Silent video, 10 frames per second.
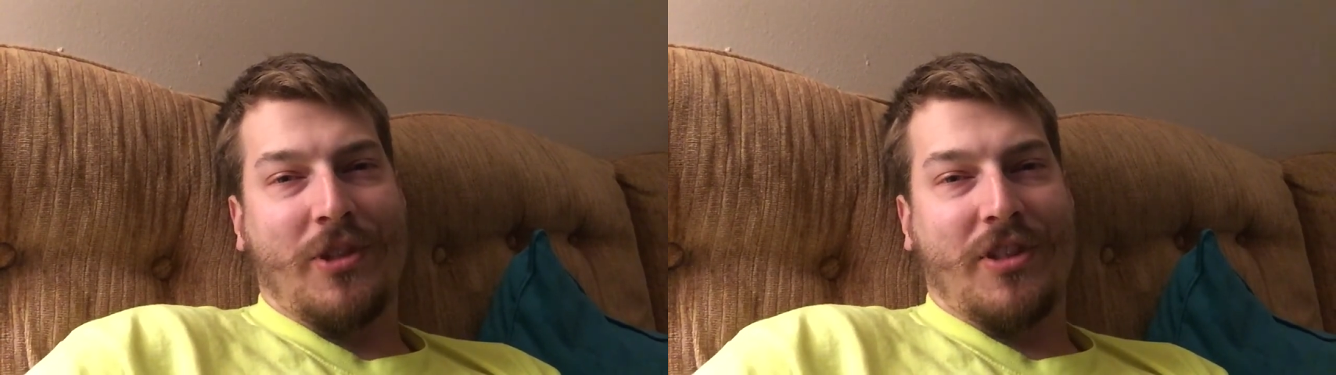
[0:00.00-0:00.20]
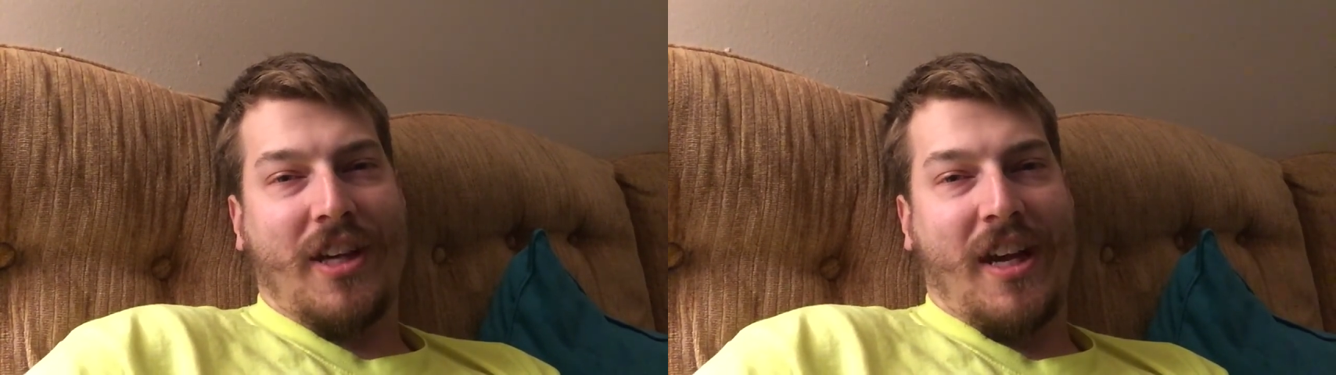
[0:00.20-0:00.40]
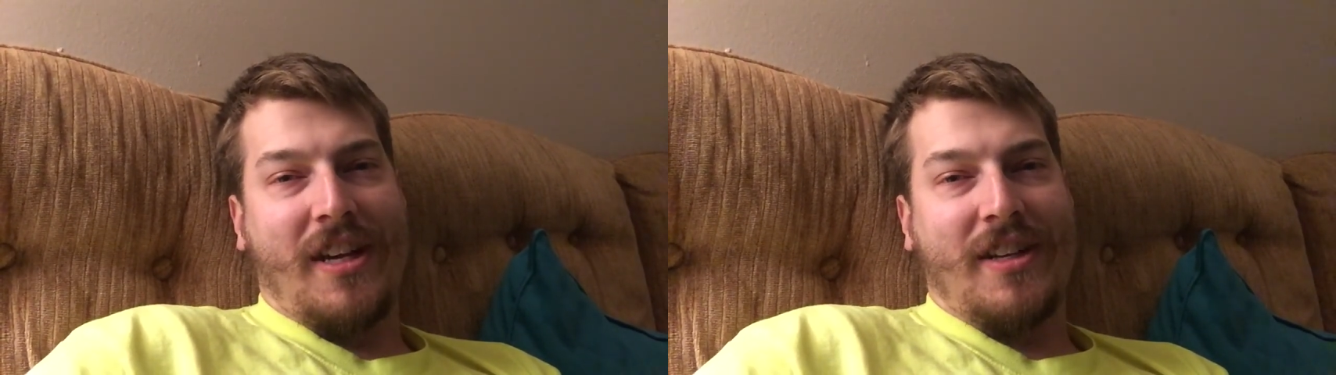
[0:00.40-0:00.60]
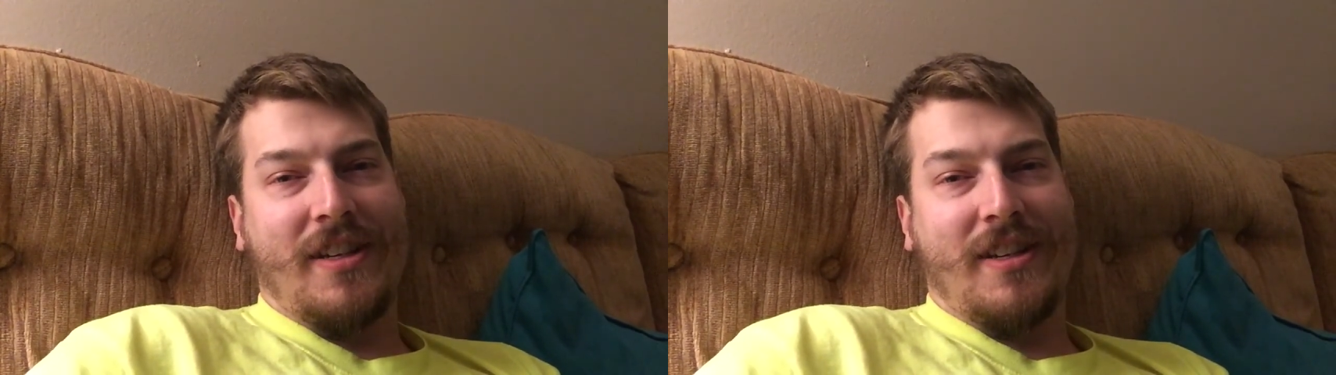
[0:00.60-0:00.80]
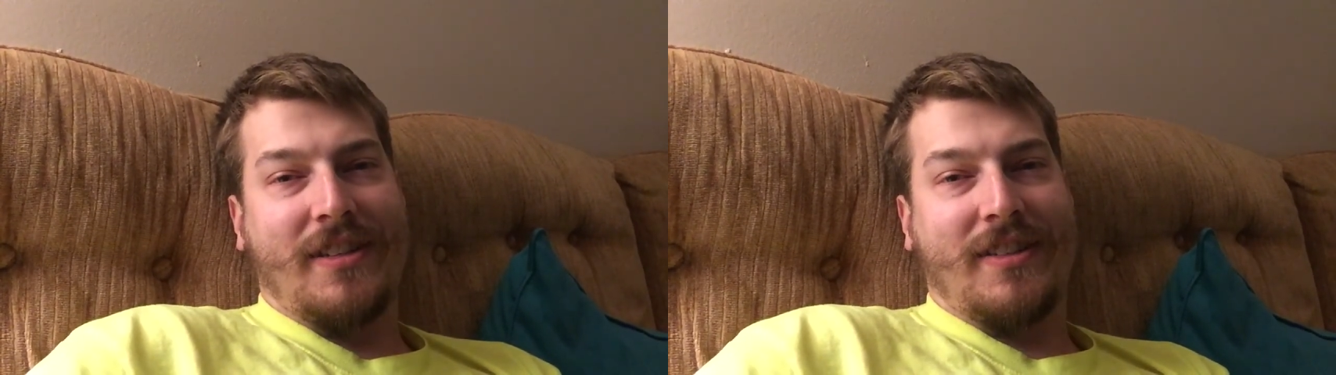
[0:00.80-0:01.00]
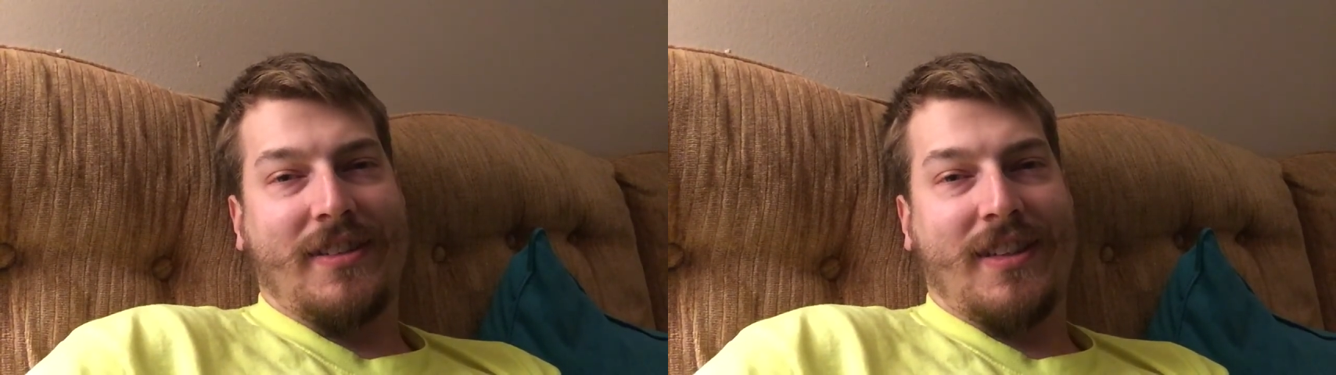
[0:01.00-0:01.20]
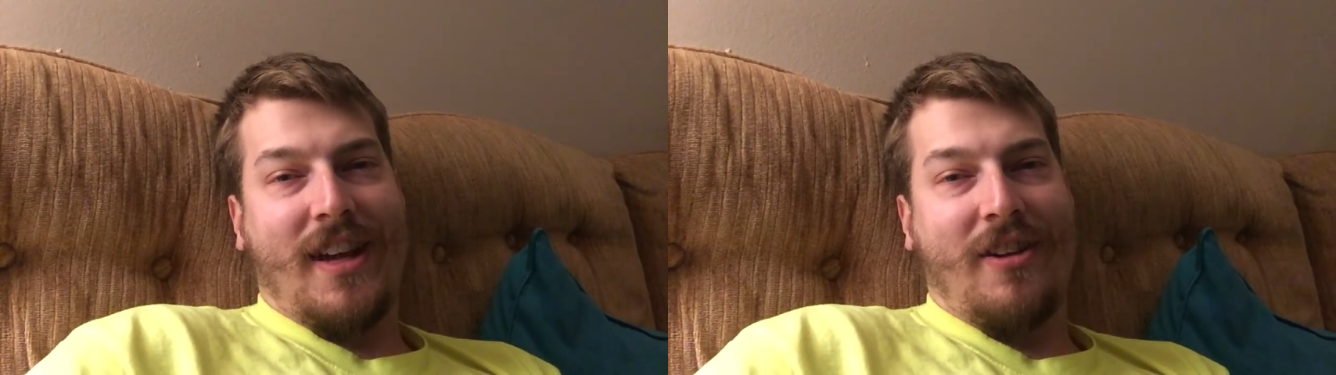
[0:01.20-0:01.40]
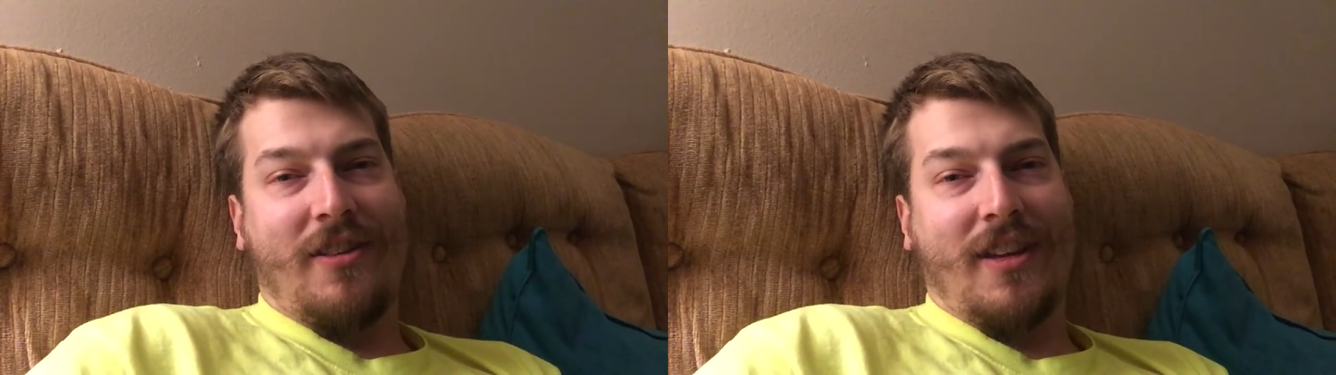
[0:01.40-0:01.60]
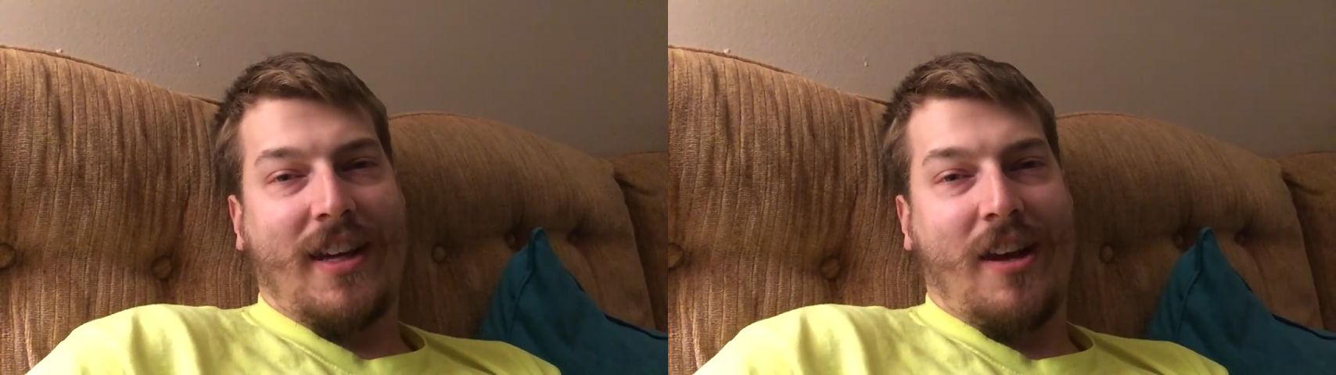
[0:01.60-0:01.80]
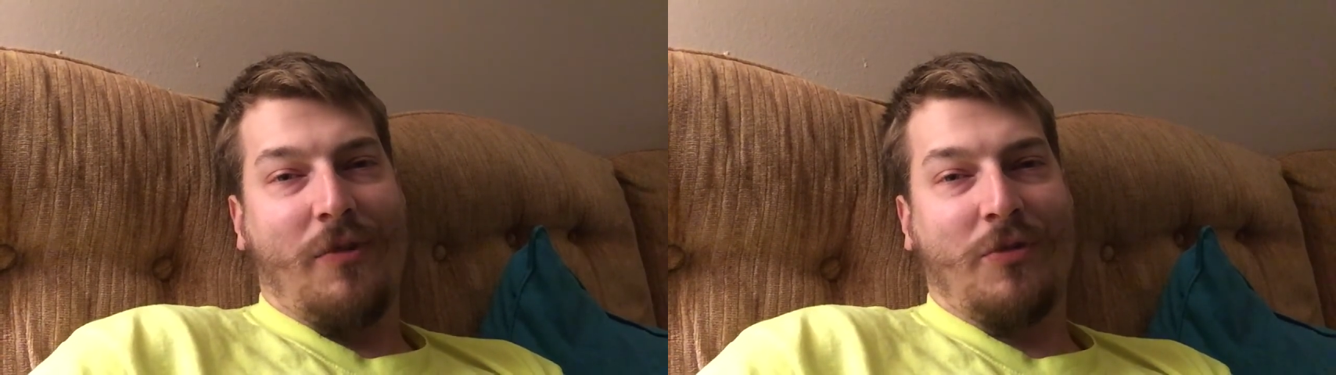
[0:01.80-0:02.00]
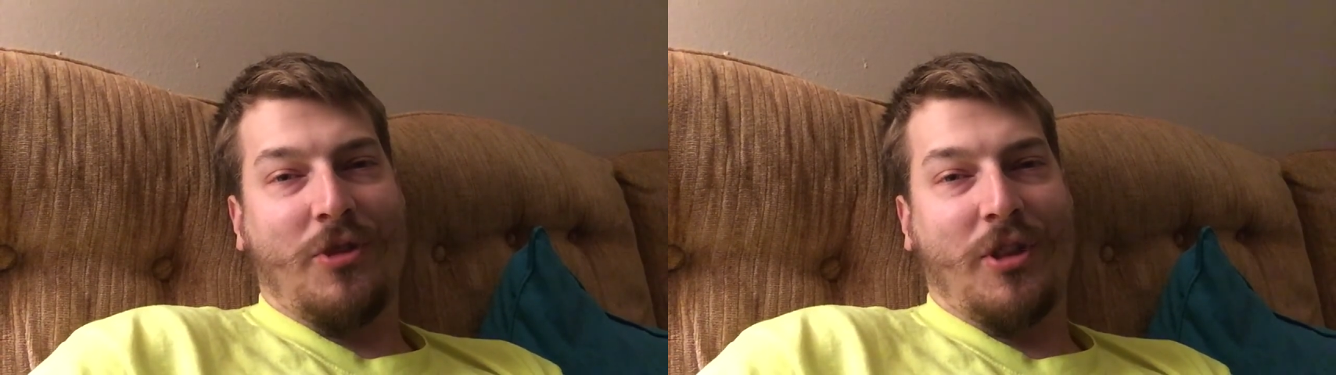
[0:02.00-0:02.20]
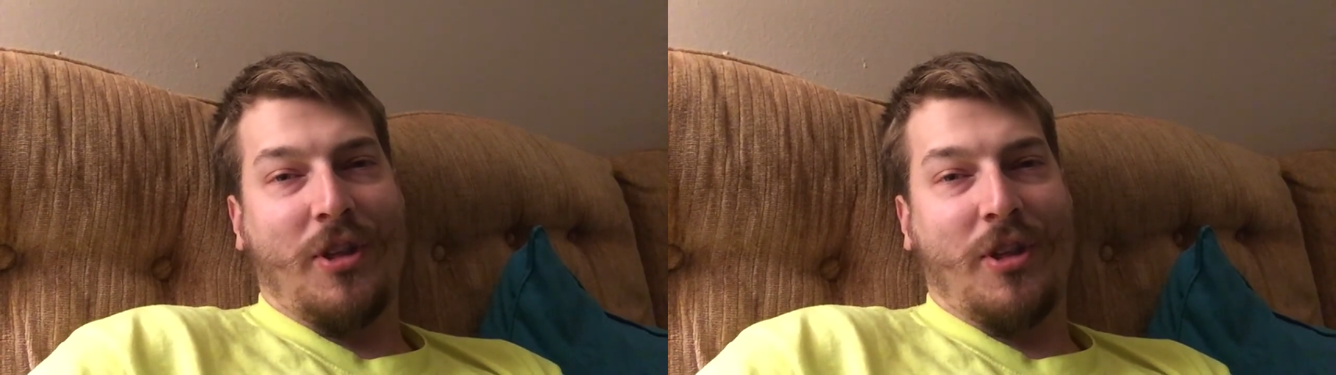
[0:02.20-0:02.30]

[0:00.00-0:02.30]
just kind of sat on the couch